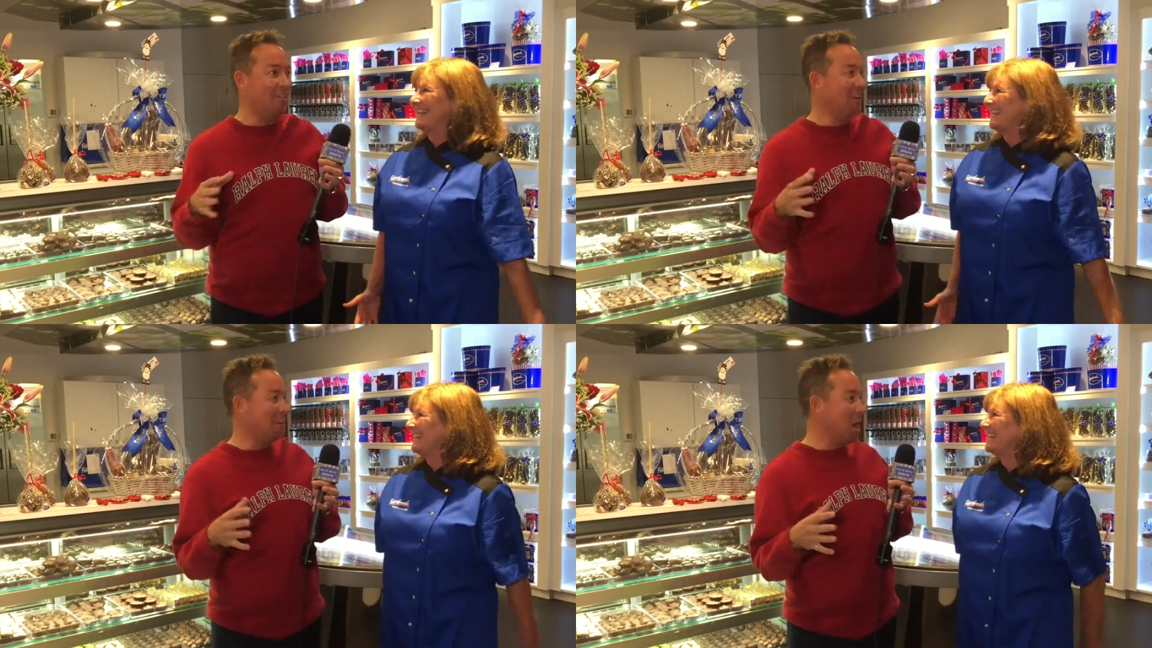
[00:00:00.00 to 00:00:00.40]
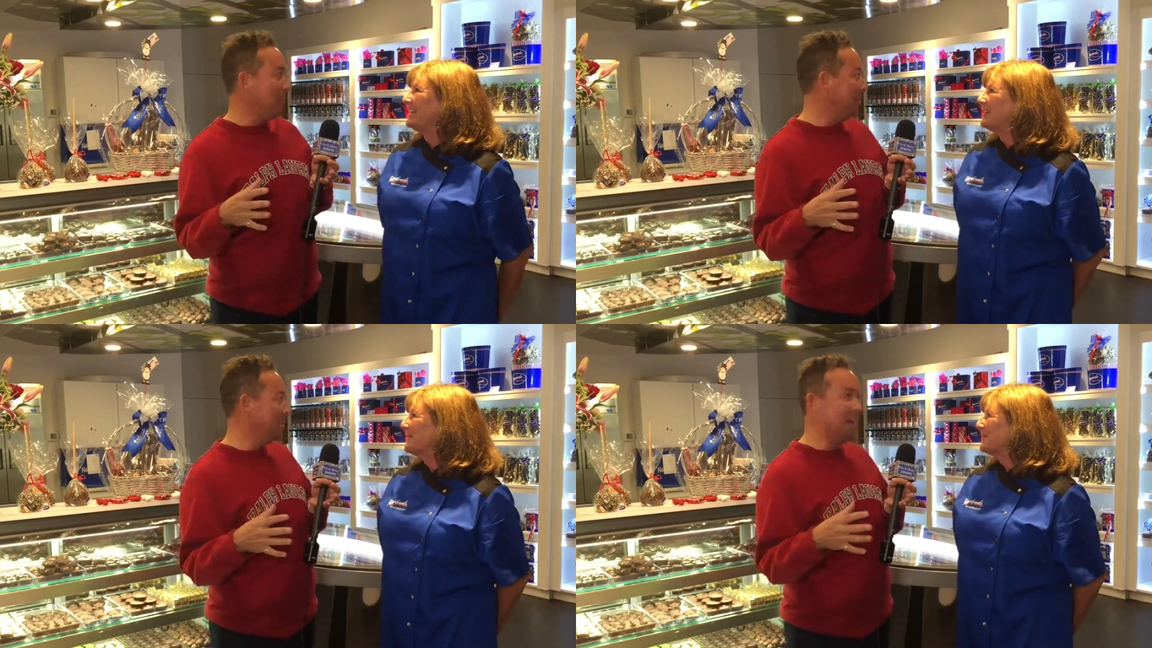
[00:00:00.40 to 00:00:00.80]
Speaker 1: and then I come
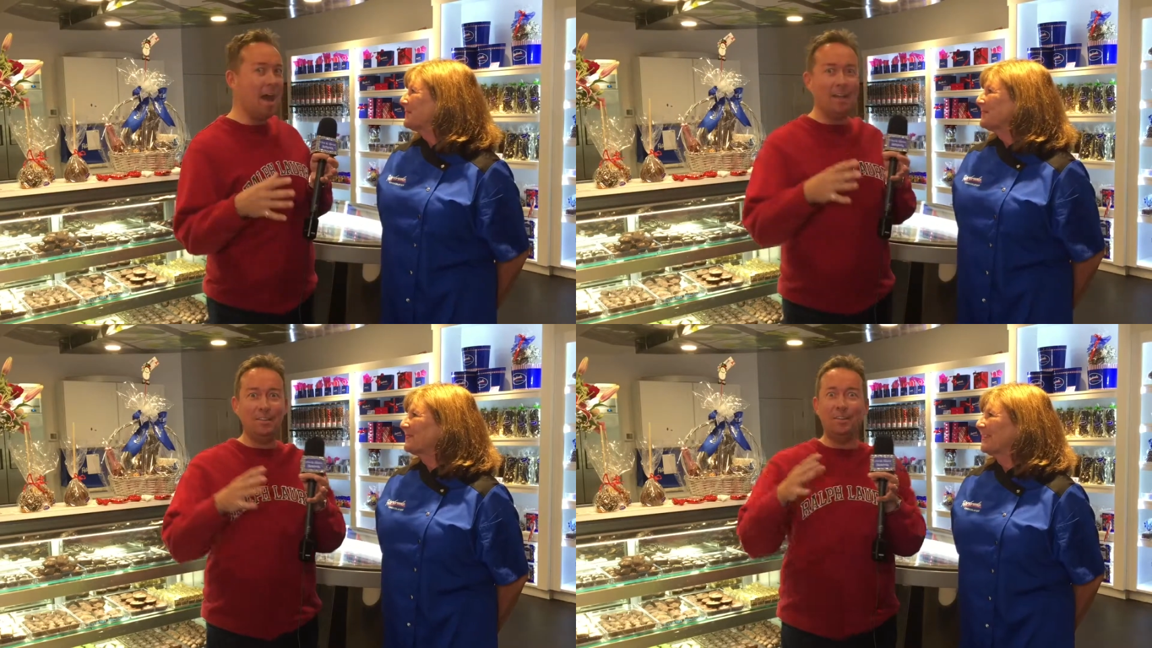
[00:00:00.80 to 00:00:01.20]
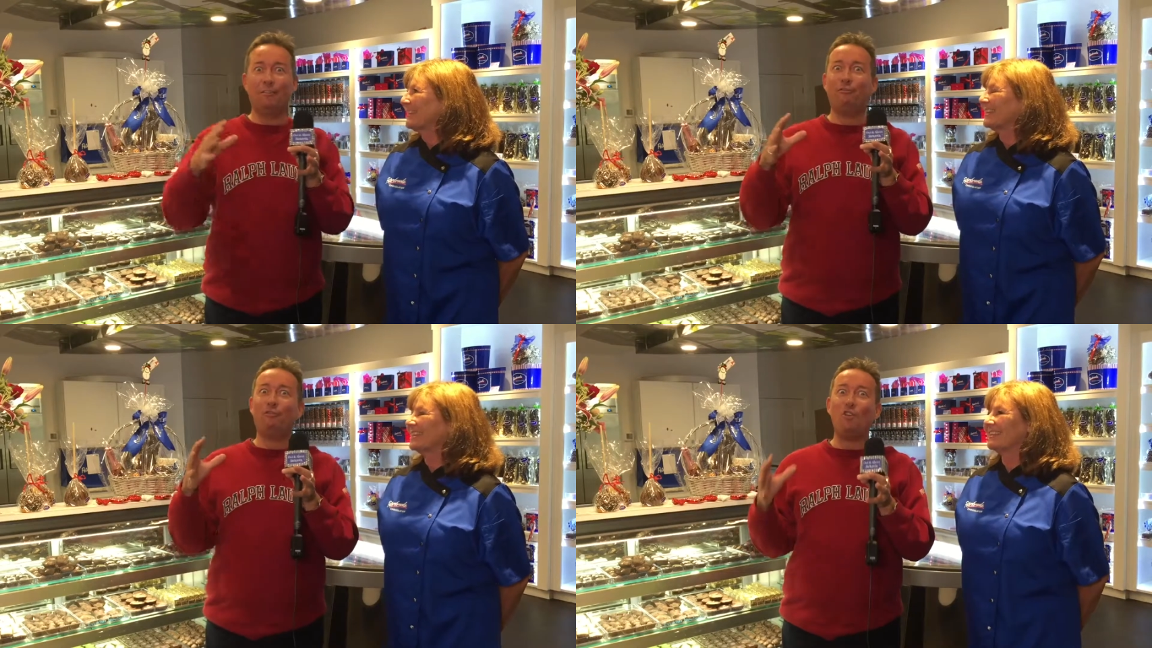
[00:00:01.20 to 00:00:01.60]
inside and the
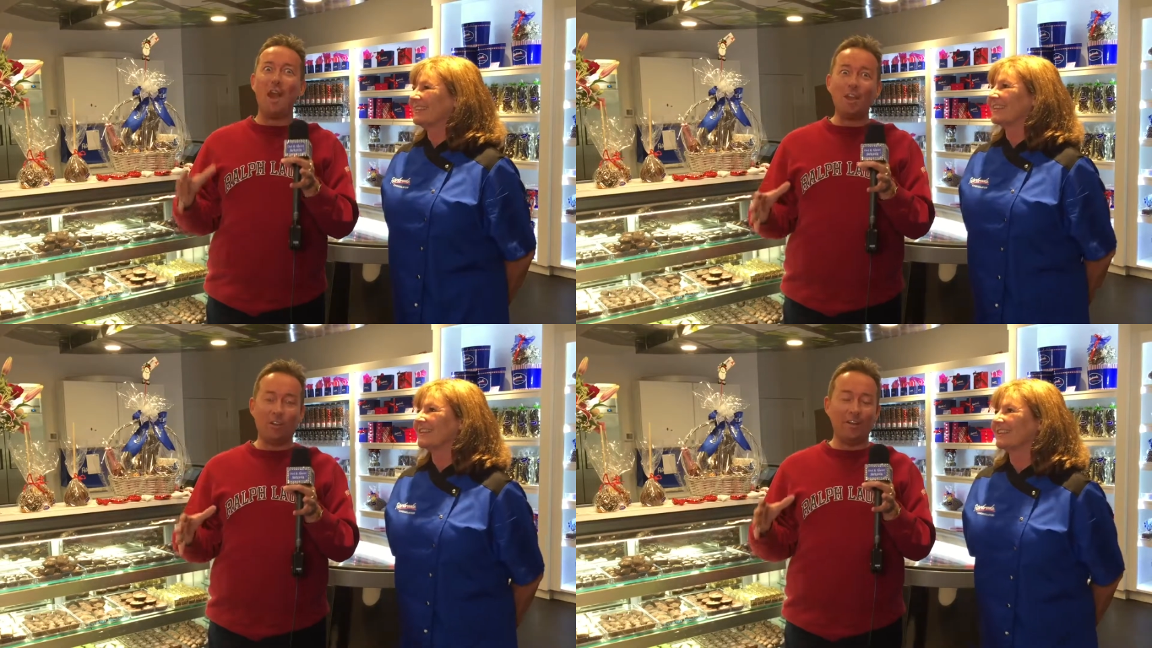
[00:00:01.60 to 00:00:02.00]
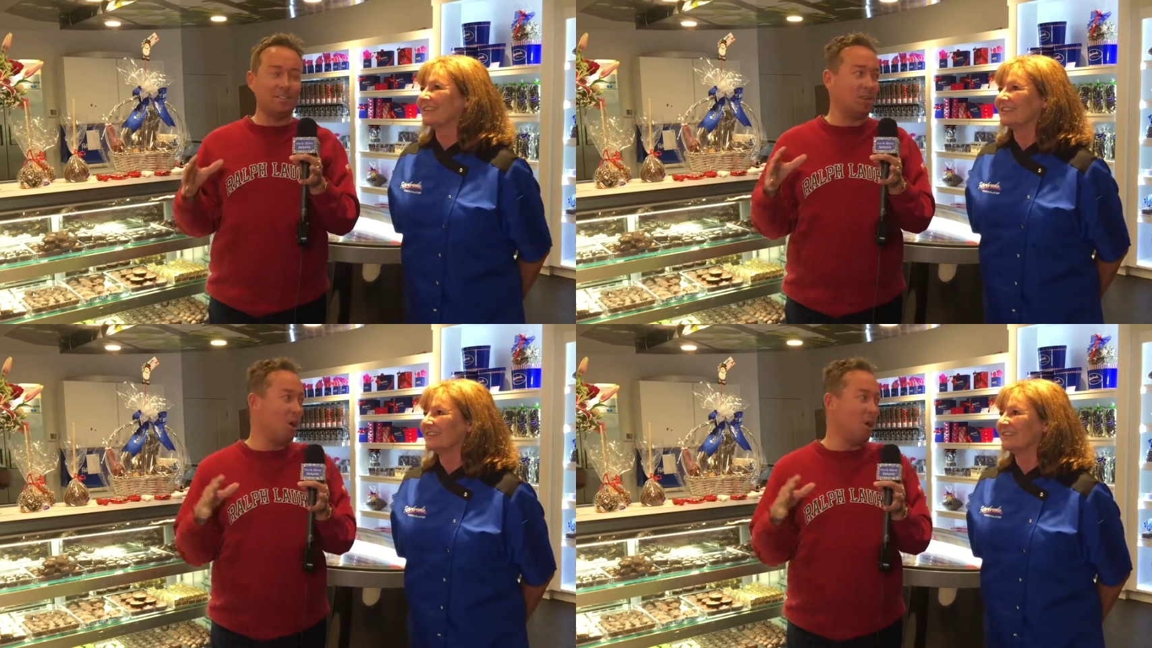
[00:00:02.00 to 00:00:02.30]
fragrance.